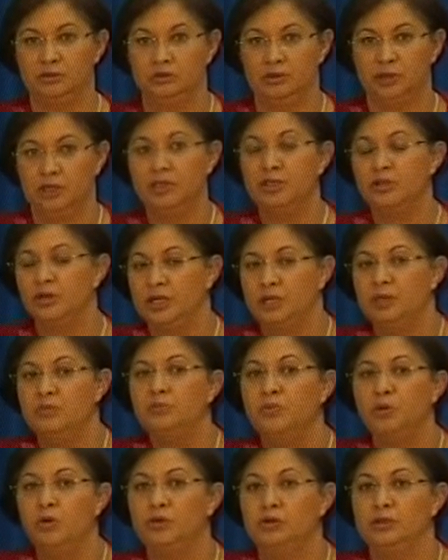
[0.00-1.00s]
Okay, so
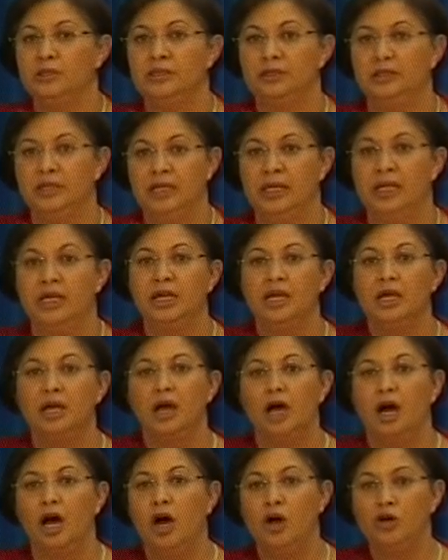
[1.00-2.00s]
important they
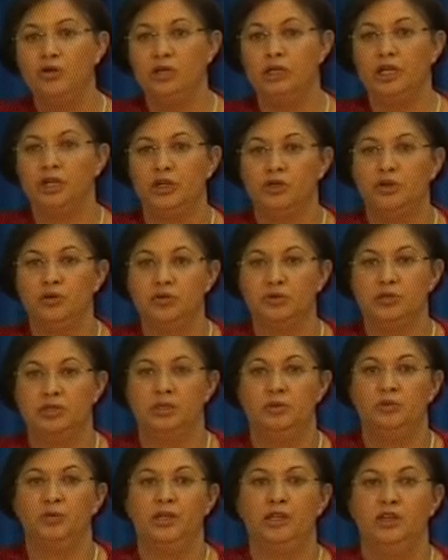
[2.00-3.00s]
only use it
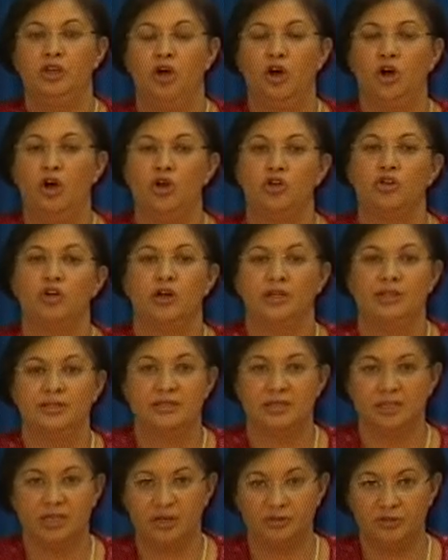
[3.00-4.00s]
when there are
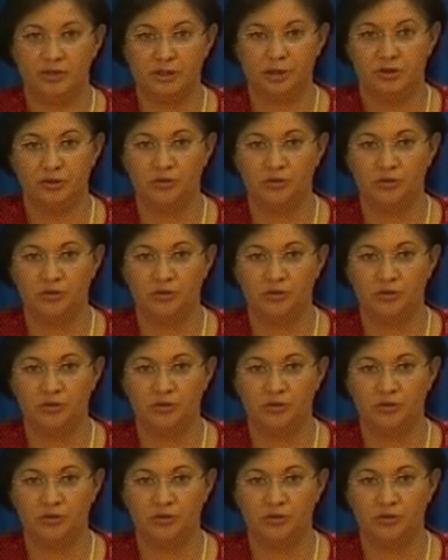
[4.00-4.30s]
conservative